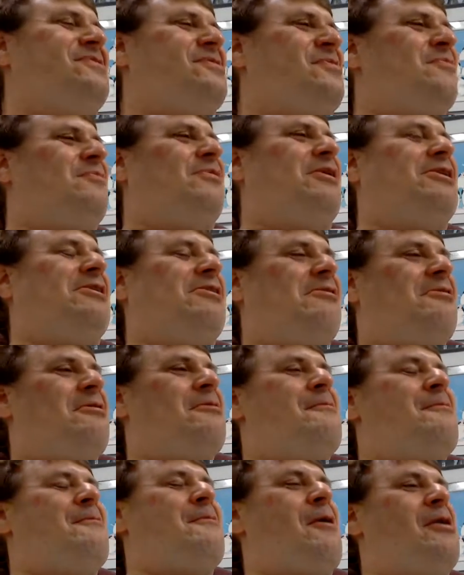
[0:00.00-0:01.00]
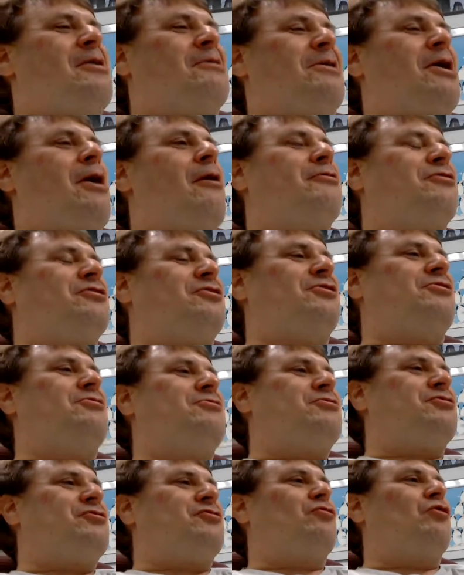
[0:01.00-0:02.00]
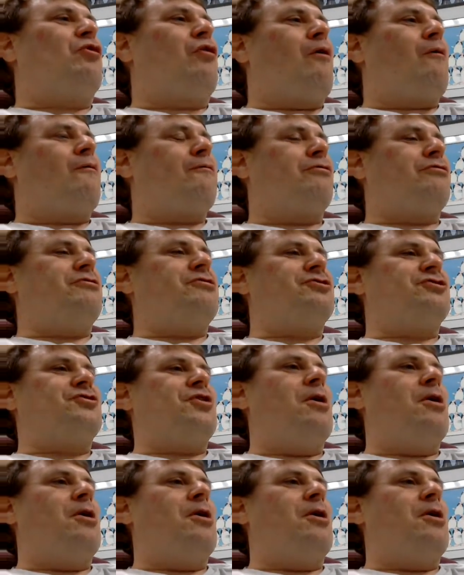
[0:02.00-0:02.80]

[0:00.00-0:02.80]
But anyway, I was going to just look over his